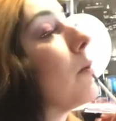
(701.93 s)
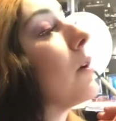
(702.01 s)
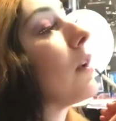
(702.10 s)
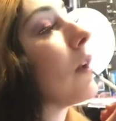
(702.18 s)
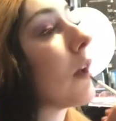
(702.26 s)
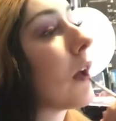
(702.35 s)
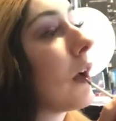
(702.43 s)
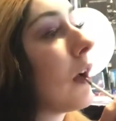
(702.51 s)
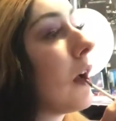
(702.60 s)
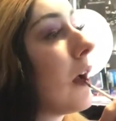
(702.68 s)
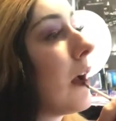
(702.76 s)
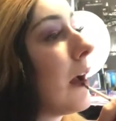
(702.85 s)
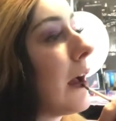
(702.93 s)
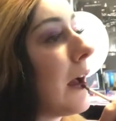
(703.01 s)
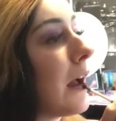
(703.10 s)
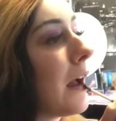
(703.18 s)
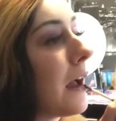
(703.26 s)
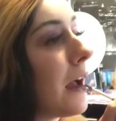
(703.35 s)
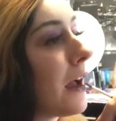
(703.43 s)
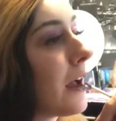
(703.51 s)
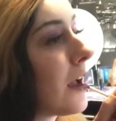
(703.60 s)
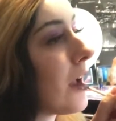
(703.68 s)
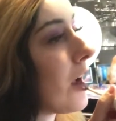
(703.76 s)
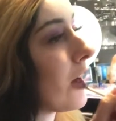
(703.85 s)
like
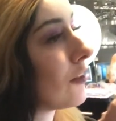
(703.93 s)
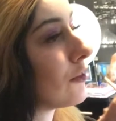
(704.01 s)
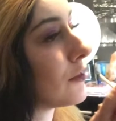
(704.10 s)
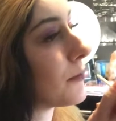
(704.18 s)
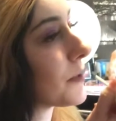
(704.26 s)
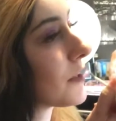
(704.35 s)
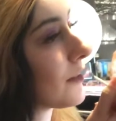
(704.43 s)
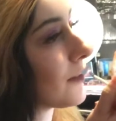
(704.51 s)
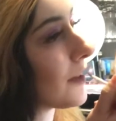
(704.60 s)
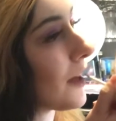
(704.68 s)
a crimson